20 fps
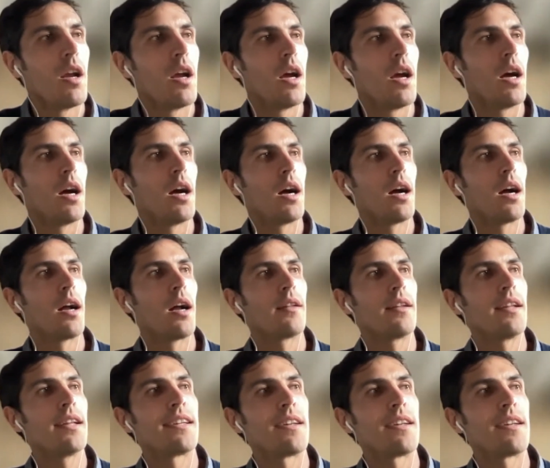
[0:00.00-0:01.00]
uh,
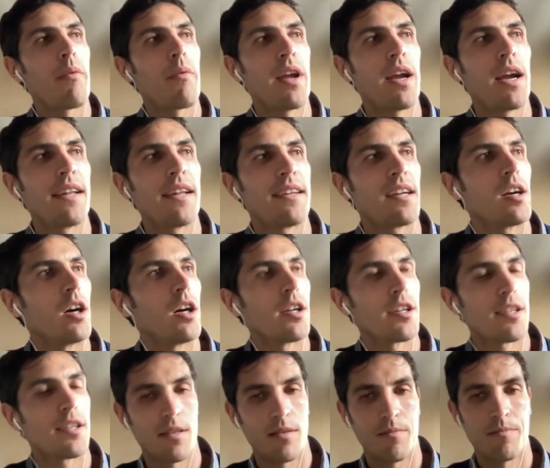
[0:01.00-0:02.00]
this something has a
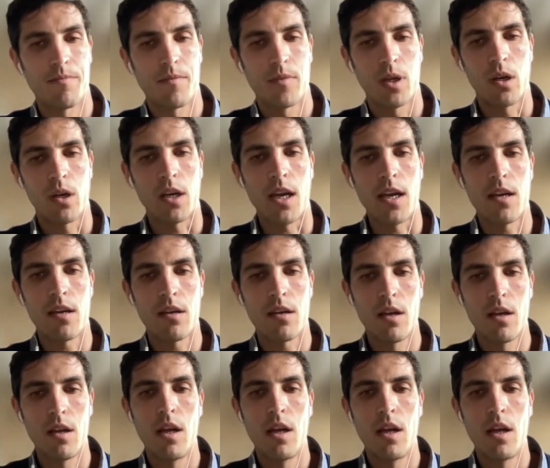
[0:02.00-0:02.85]
cost, okay?